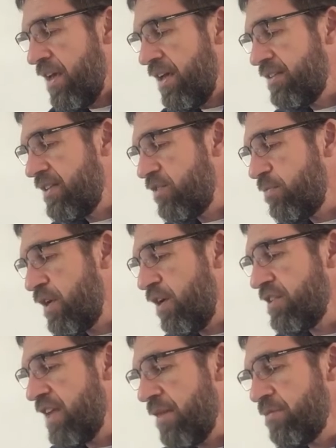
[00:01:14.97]
it says
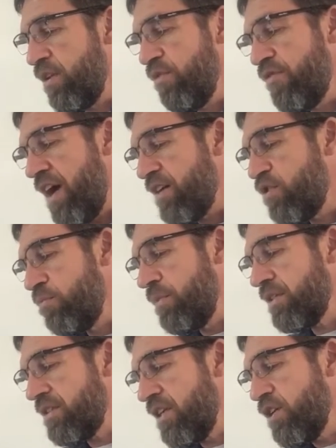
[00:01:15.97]
because an absolute value
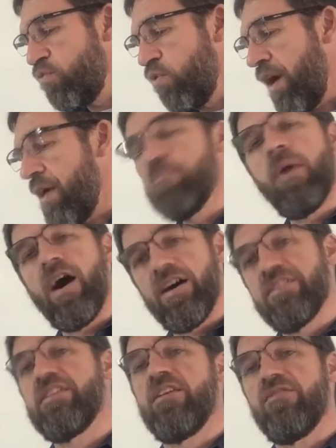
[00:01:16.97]
must equal a
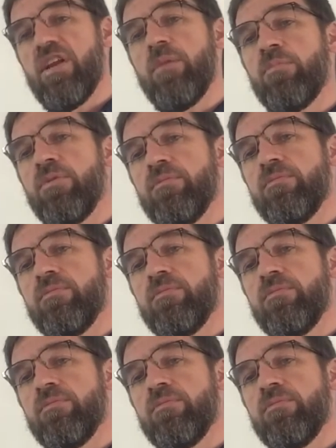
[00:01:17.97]
positive number.